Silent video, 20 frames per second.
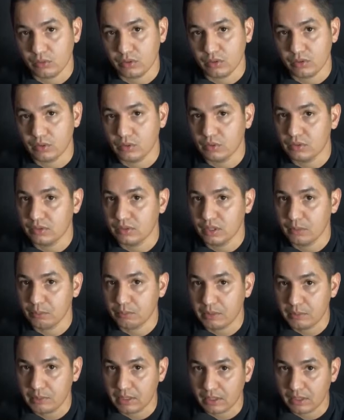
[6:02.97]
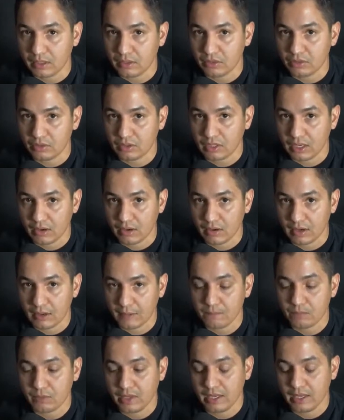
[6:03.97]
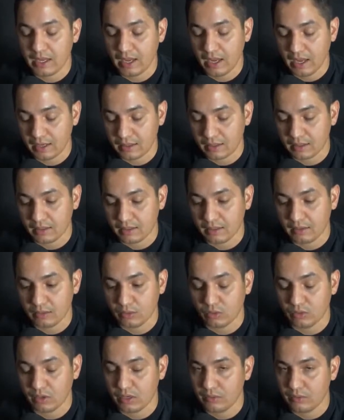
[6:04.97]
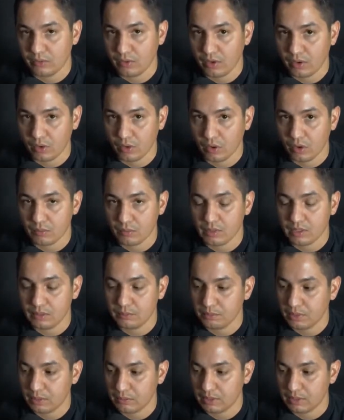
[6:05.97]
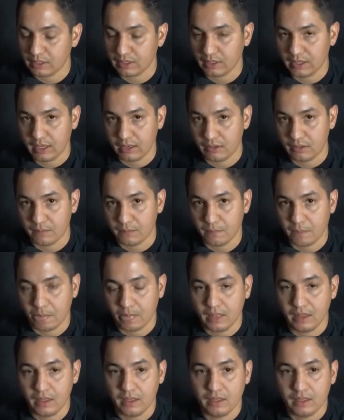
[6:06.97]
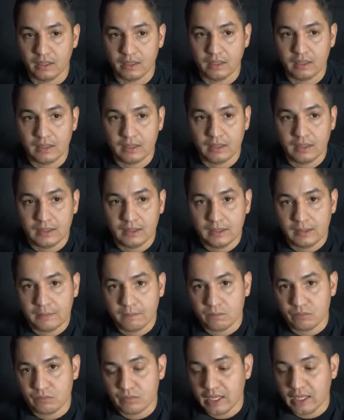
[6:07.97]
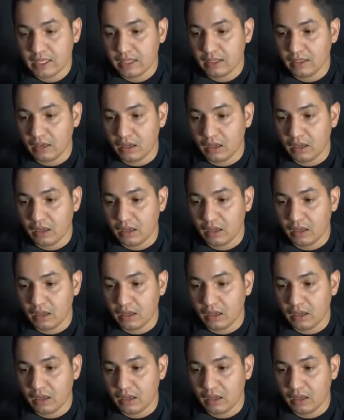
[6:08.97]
with you simply because you're carrying a handgun or a firearm. And I like what he's about to say about consensual